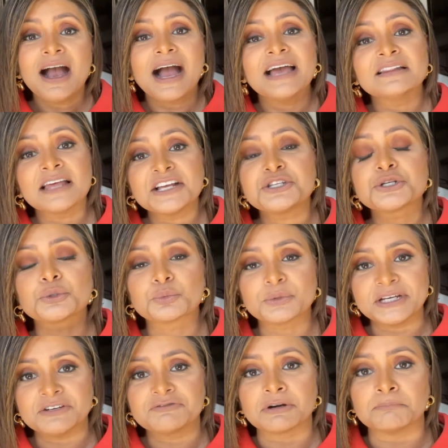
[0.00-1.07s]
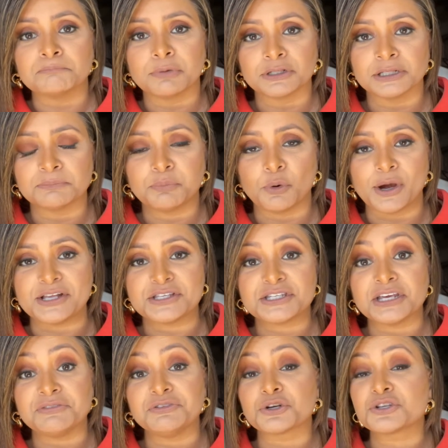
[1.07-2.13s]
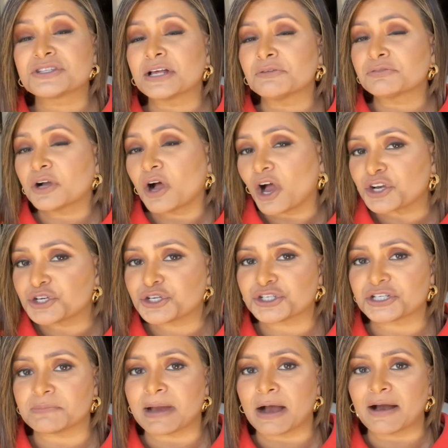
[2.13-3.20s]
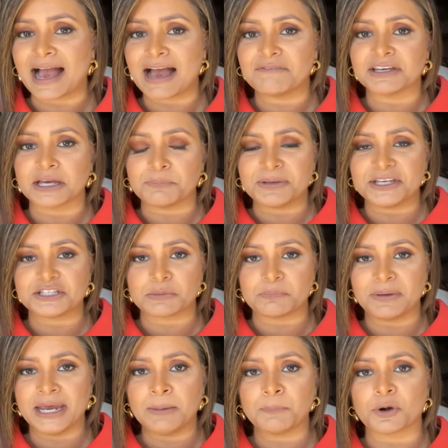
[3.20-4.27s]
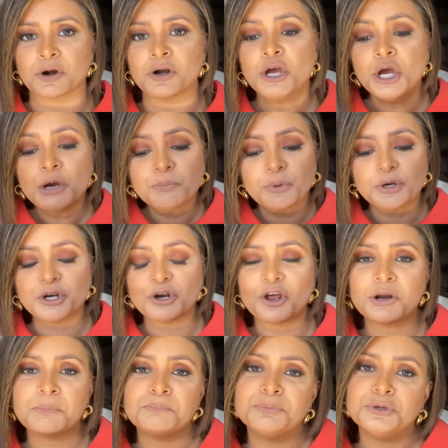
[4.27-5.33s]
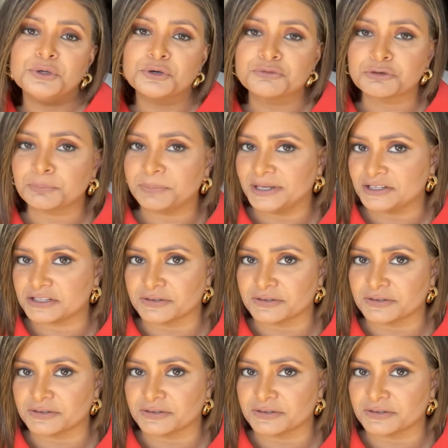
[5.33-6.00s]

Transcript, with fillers: I like to read from bullet points points. If you're self conscious about having a piece of paper, put it on a beautiful piece